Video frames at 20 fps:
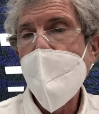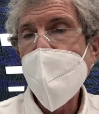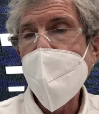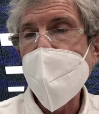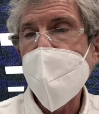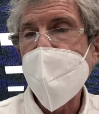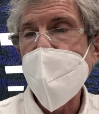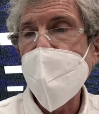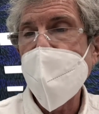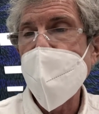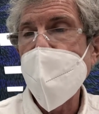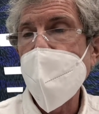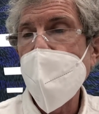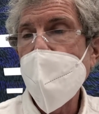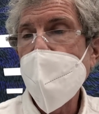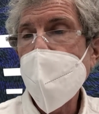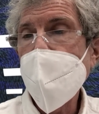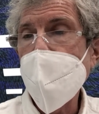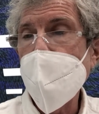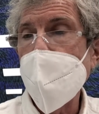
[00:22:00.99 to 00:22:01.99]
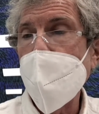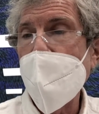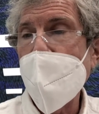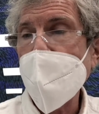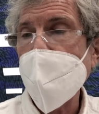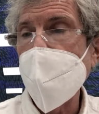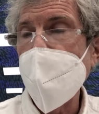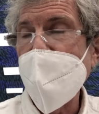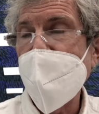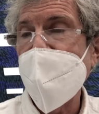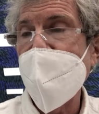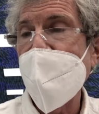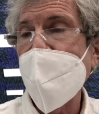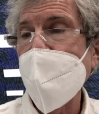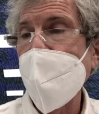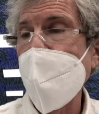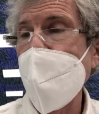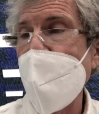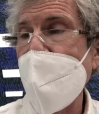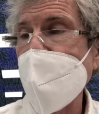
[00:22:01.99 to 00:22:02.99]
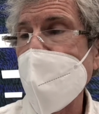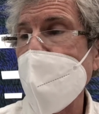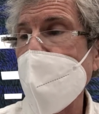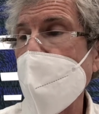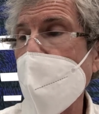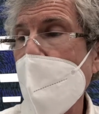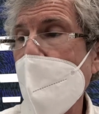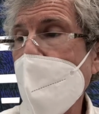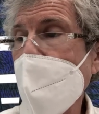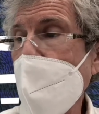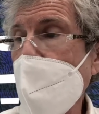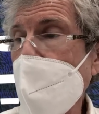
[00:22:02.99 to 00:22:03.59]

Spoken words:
decision to block retail investors from